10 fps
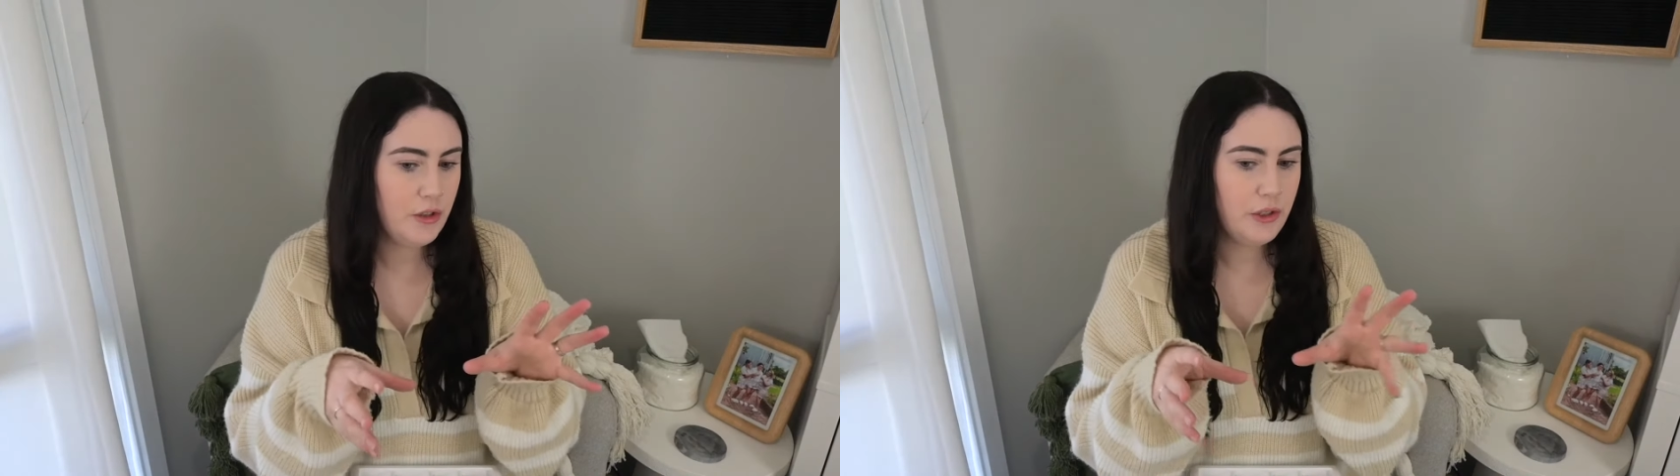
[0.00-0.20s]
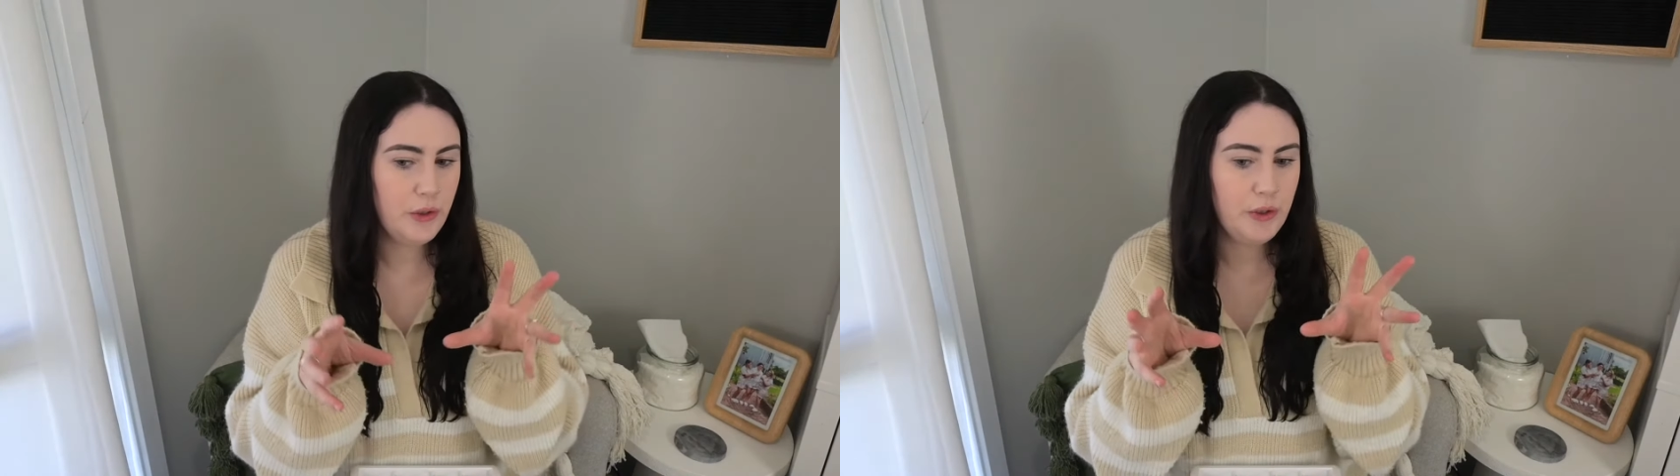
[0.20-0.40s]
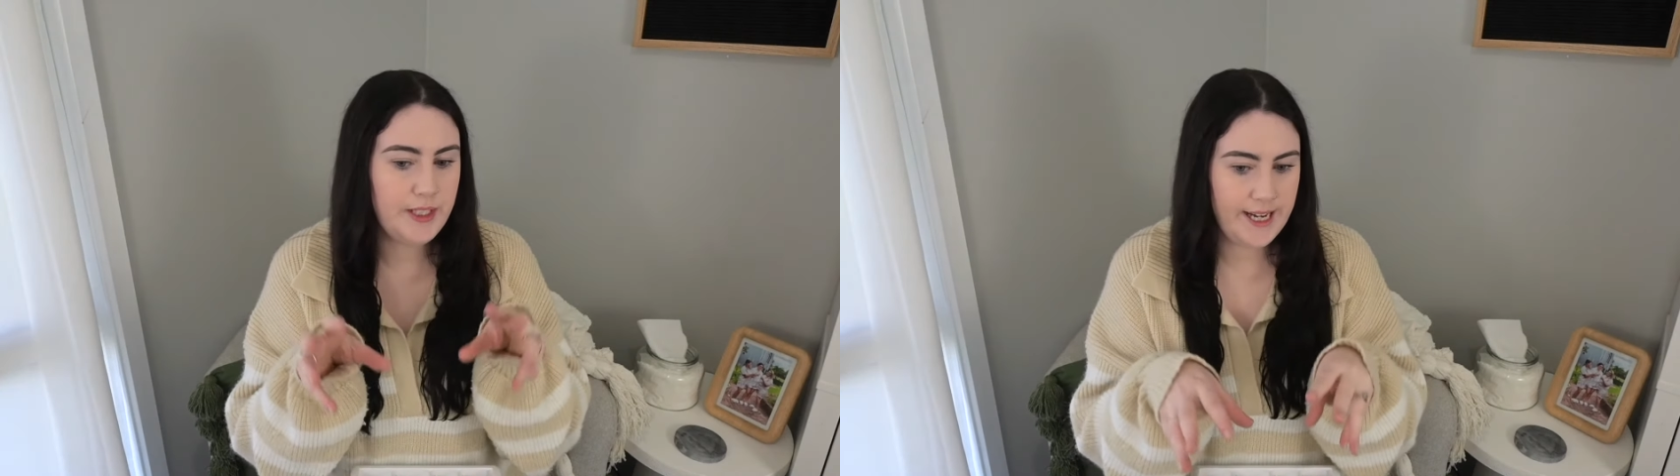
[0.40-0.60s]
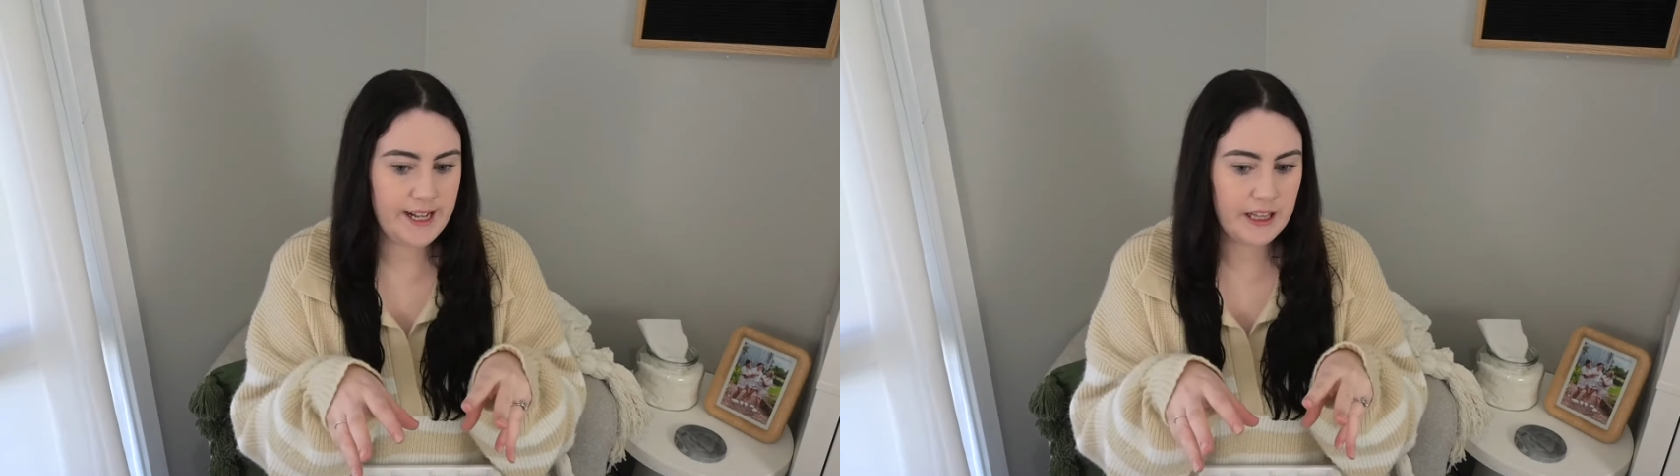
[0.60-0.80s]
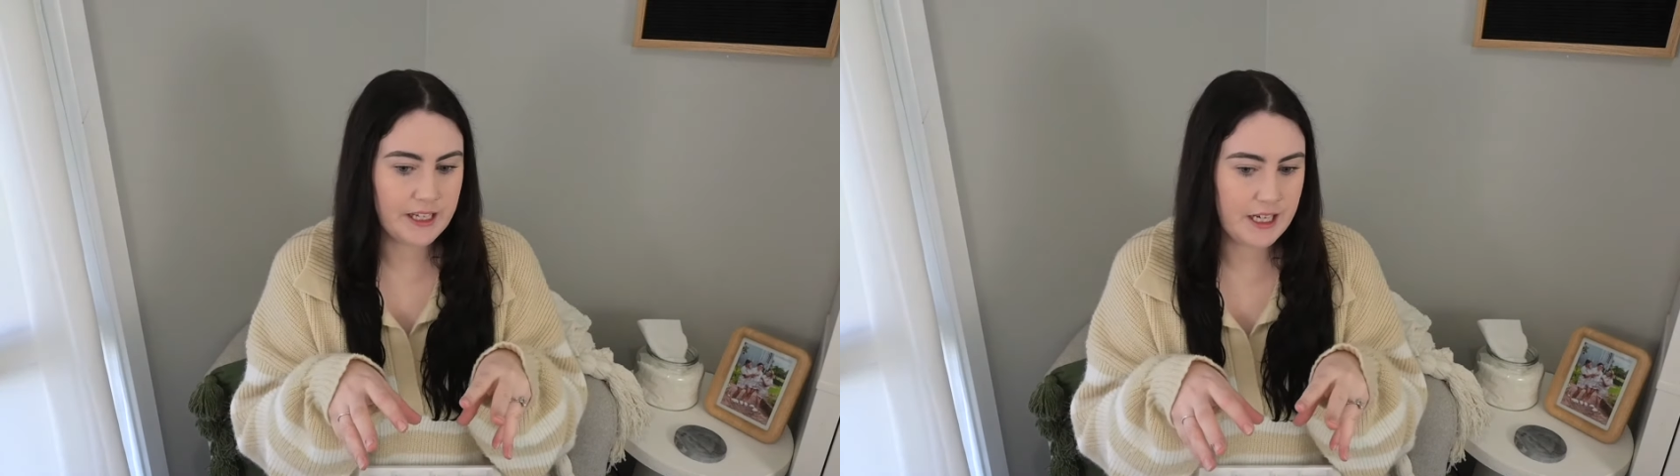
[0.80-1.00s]
to
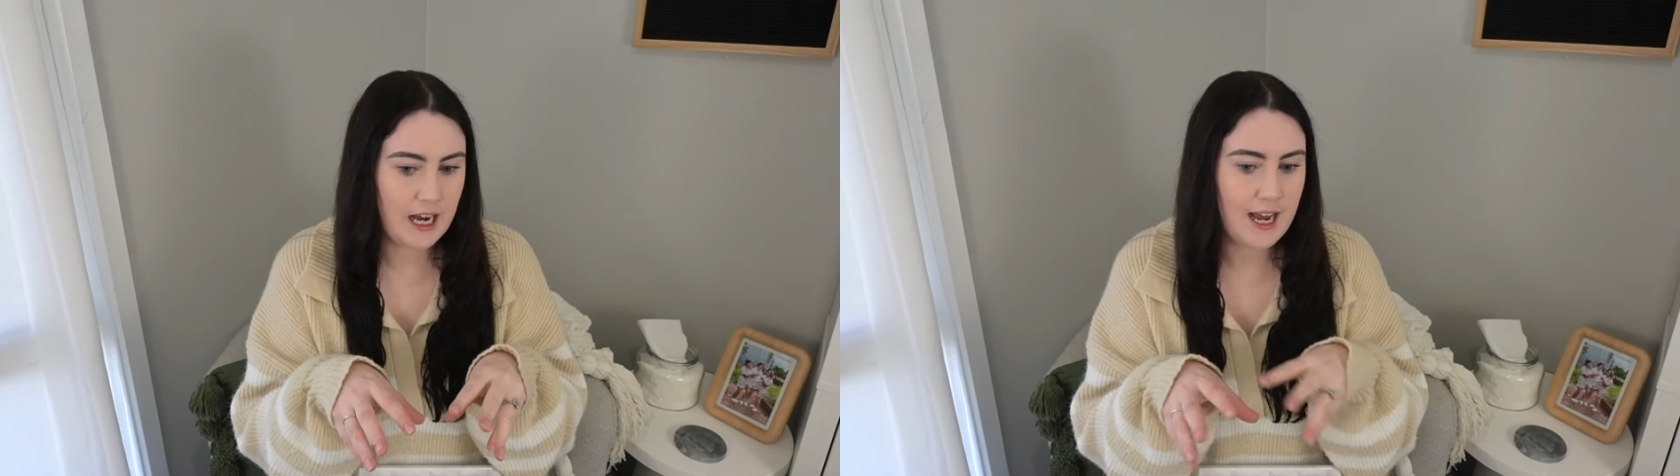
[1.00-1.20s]
declutter